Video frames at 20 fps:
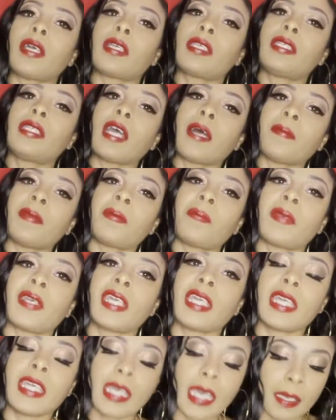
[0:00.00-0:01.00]
Yummy
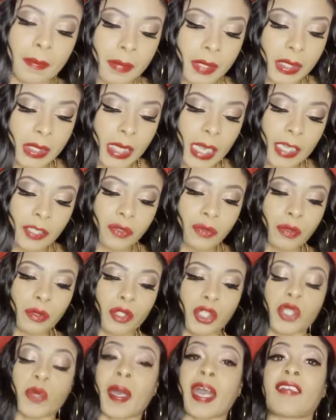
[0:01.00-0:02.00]
P and Miss Natural
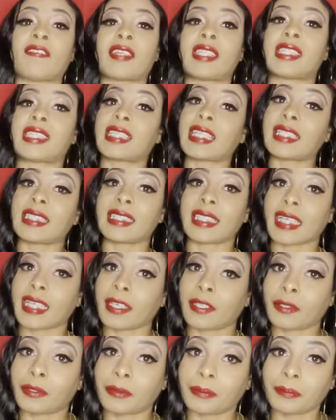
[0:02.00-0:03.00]
to have a sit
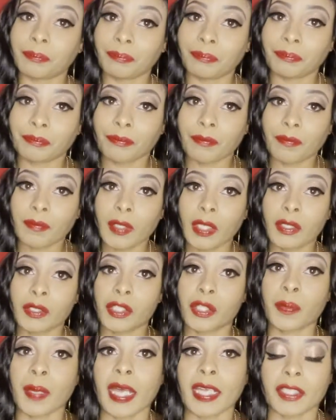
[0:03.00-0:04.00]
down
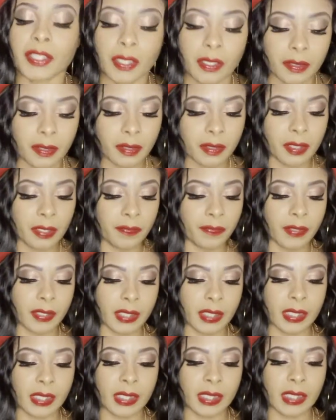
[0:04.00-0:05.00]
to hash out their
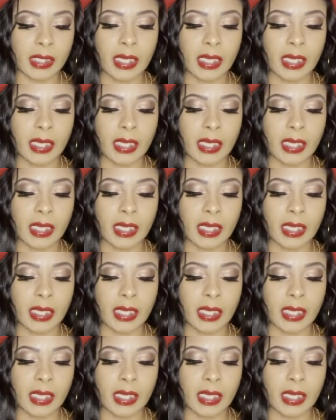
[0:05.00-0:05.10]
differences.